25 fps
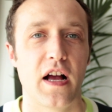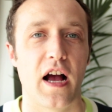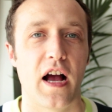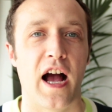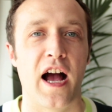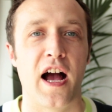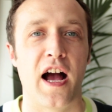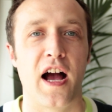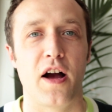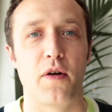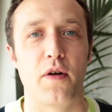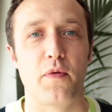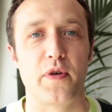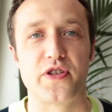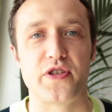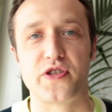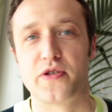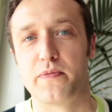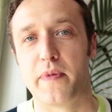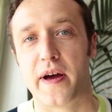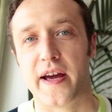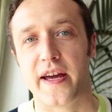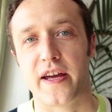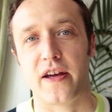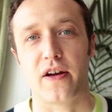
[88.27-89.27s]
Uh, which you
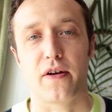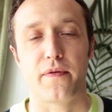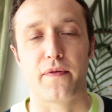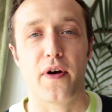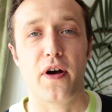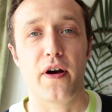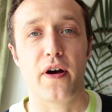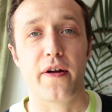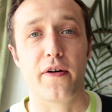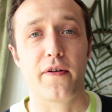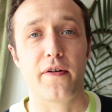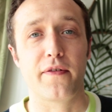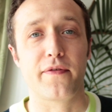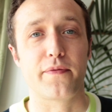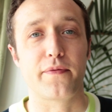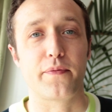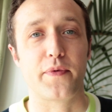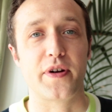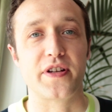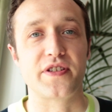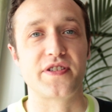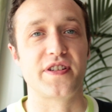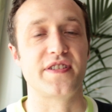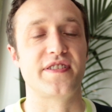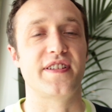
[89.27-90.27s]
may have heard of,
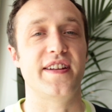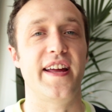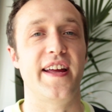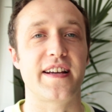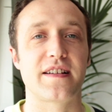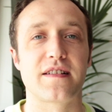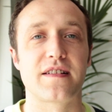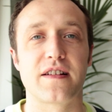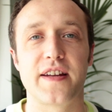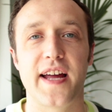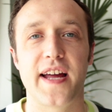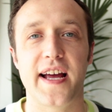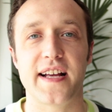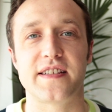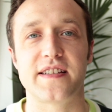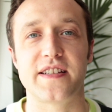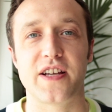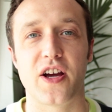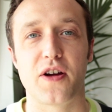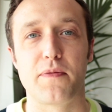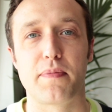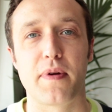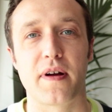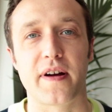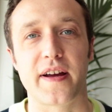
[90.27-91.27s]
which is an excellent
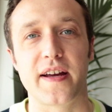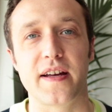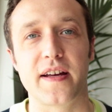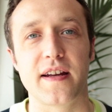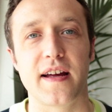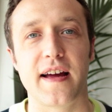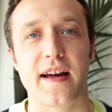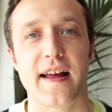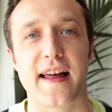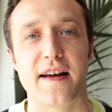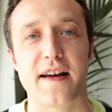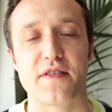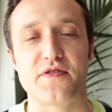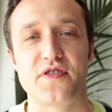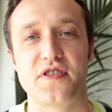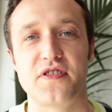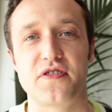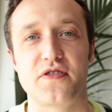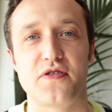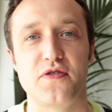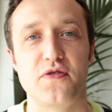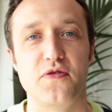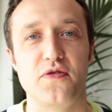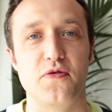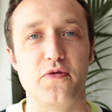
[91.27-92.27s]
SEO plugin. It allows you
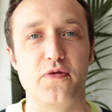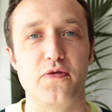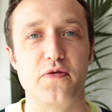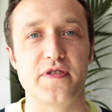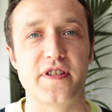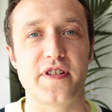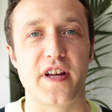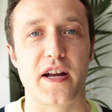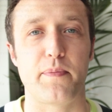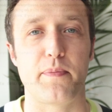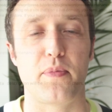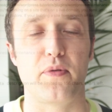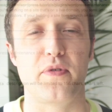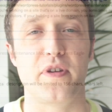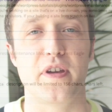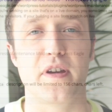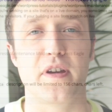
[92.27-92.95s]
to set up all